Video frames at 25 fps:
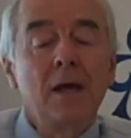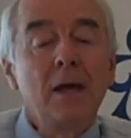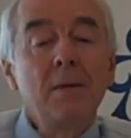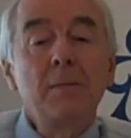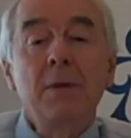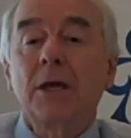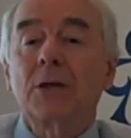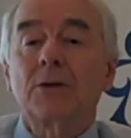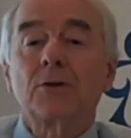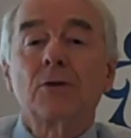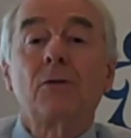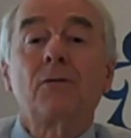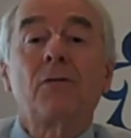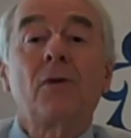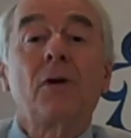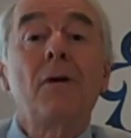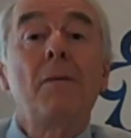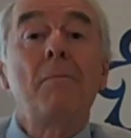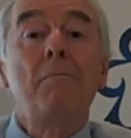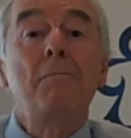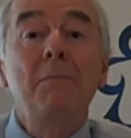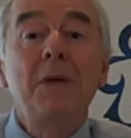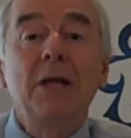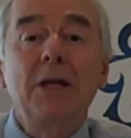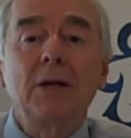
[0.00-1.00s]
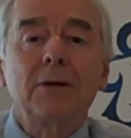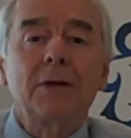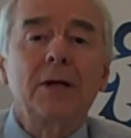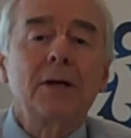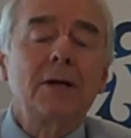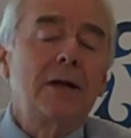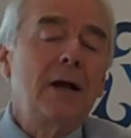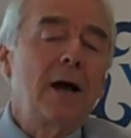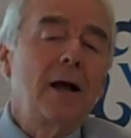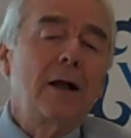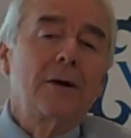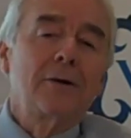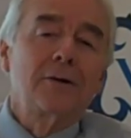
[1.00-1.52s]
He makes over $1
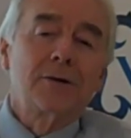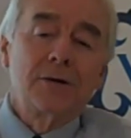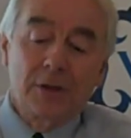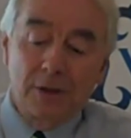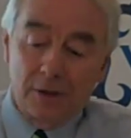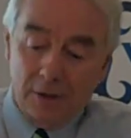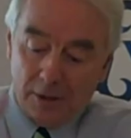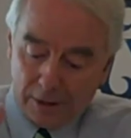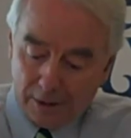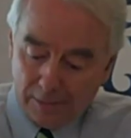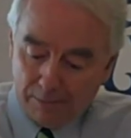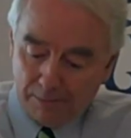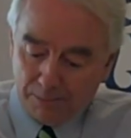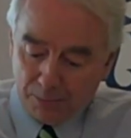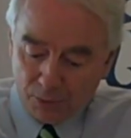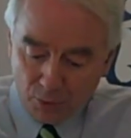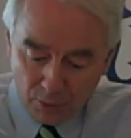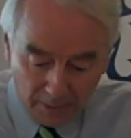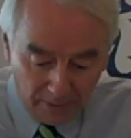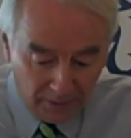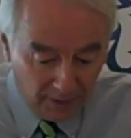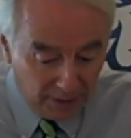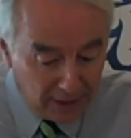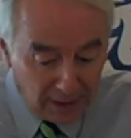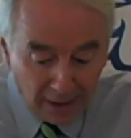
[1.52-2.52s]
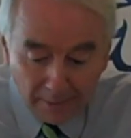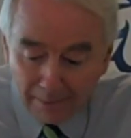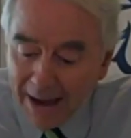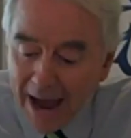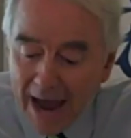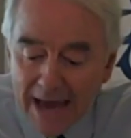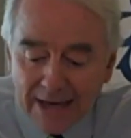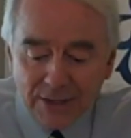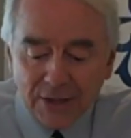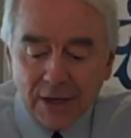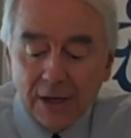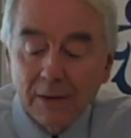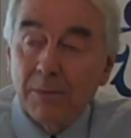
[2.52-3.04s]
million a year dribbling the
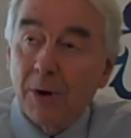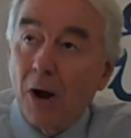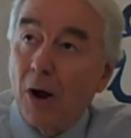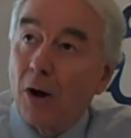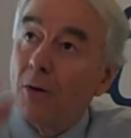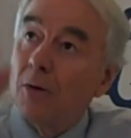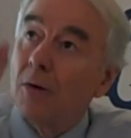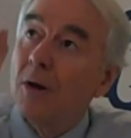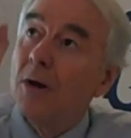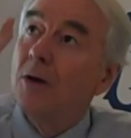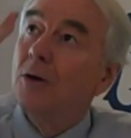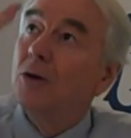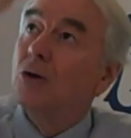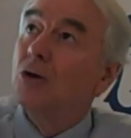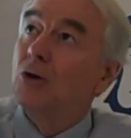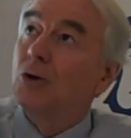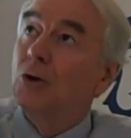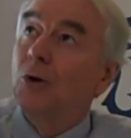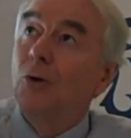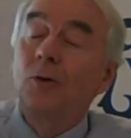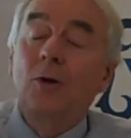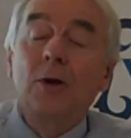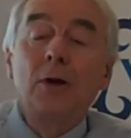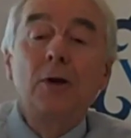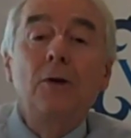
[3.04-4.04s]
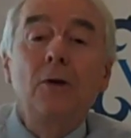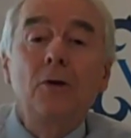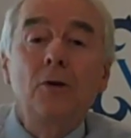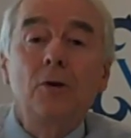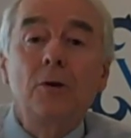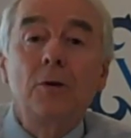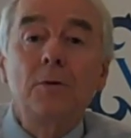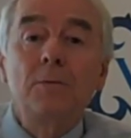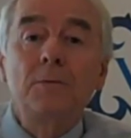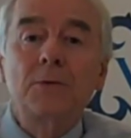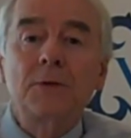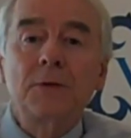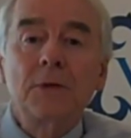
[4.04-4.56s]
basketball, shooting the
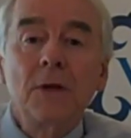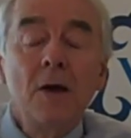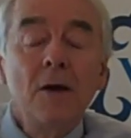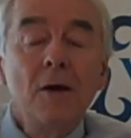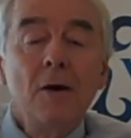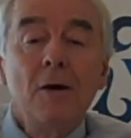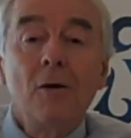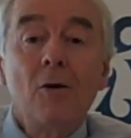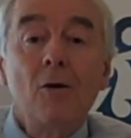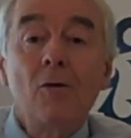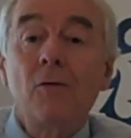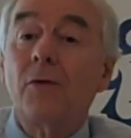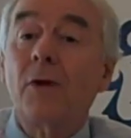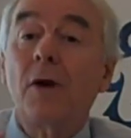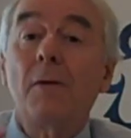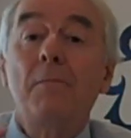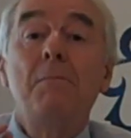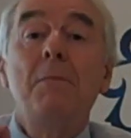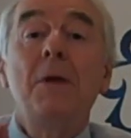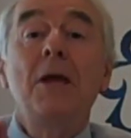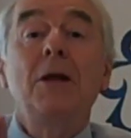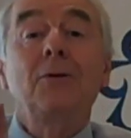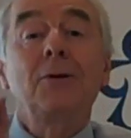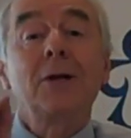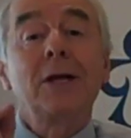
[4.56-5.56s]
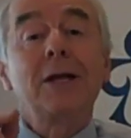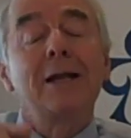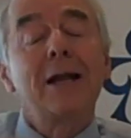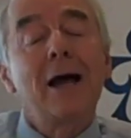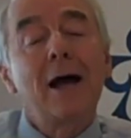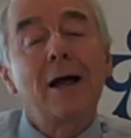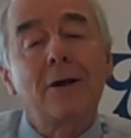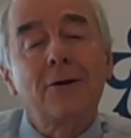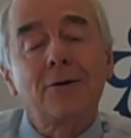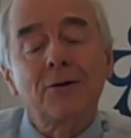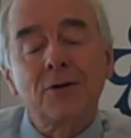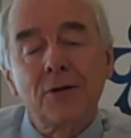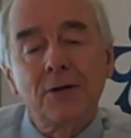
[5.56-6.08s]
hoops, over $1 million
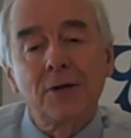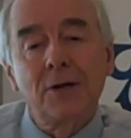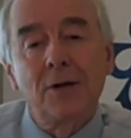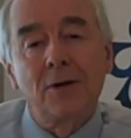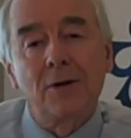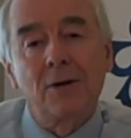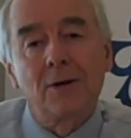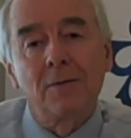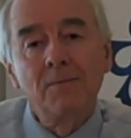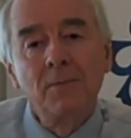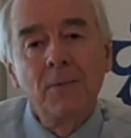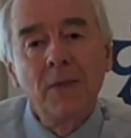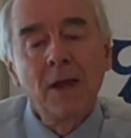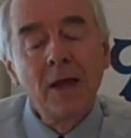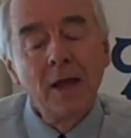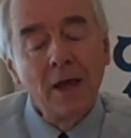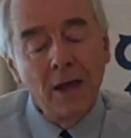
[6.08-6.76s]
a year.